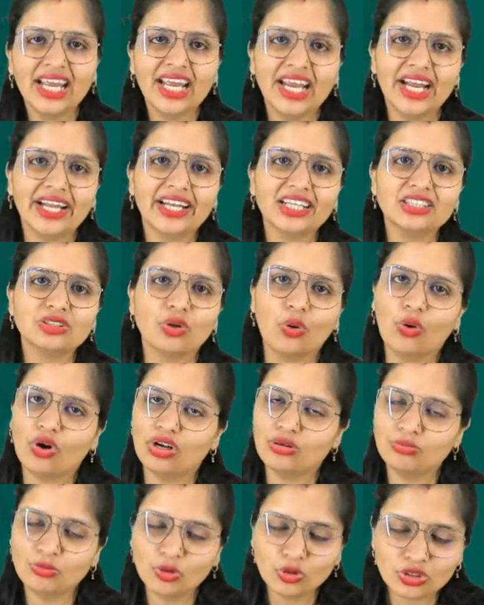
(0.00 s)
it is
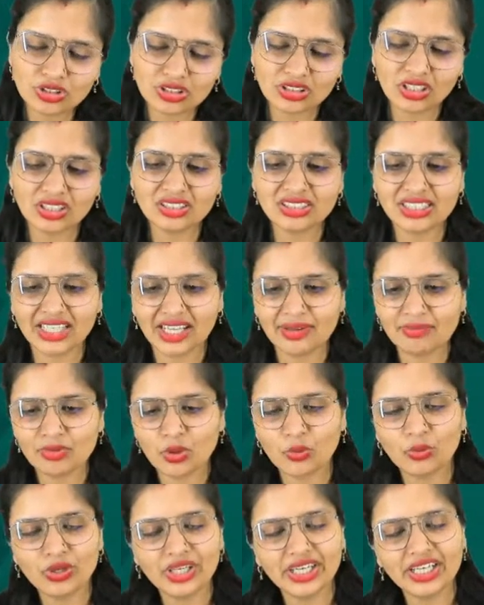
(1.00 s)
almost the same,
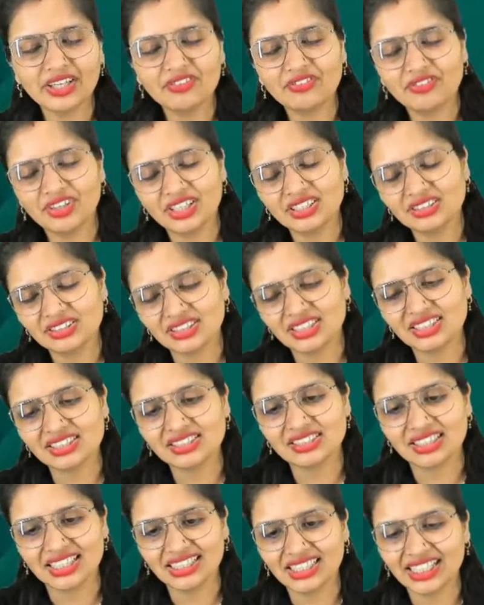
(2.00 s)
only difference
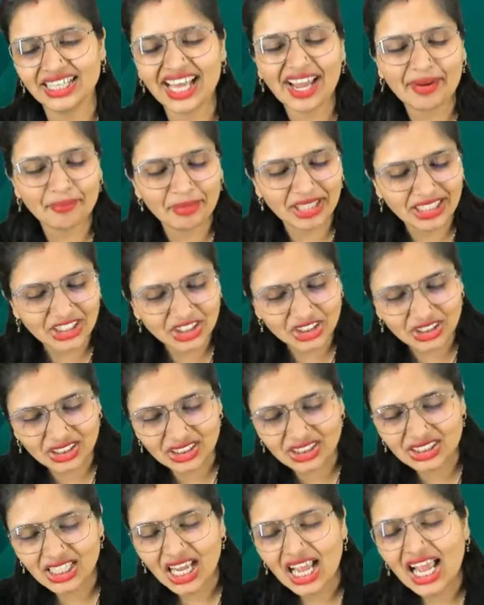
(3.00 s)
is in the dimensions,